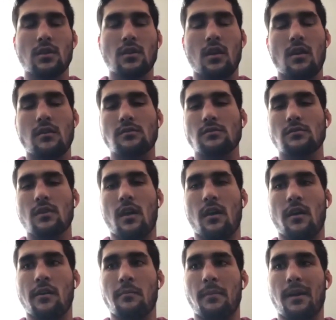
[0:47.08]
My dad
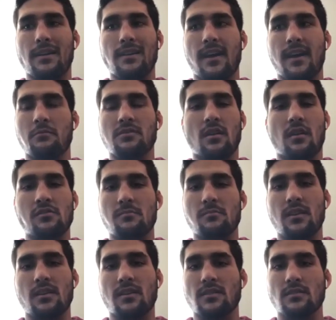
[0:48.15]
was coaching me, and,
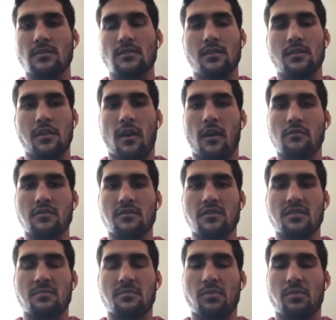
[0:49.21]
you know, I was just
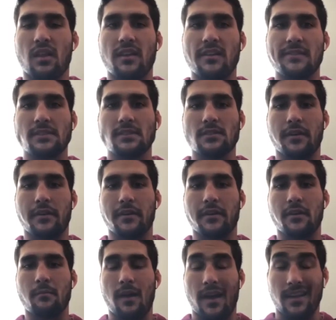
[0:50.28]
playing. I guess
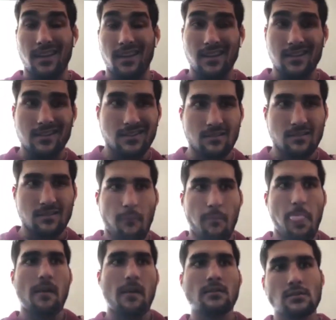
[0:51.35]

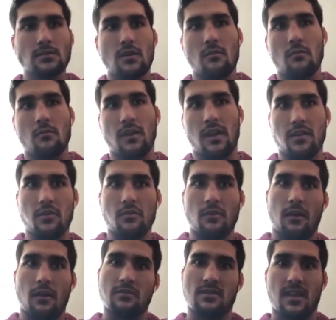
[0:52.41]
when I knew I was, like,
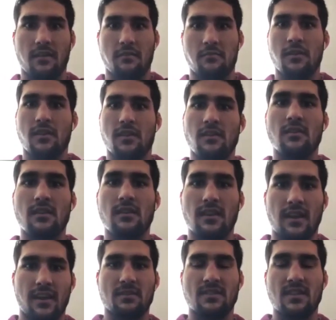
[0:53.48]
really good and I had
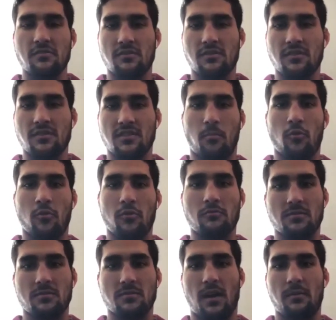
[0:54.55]
potential in the sport was
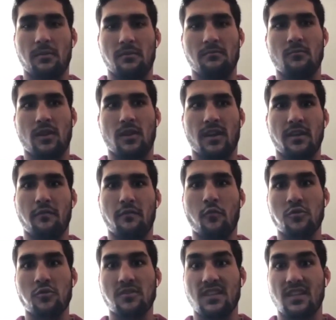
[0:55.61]
probably when I hit
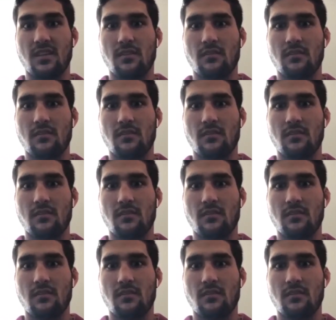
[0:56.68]
14.